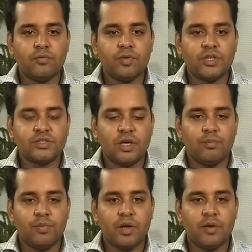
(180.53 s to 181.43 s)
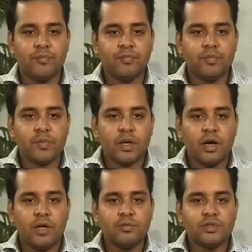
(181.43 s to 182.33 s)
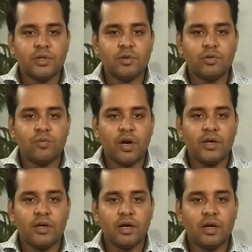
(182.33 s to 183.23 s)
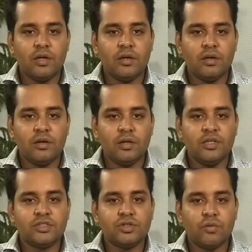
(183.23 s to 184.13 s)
For example, I was able to find a list of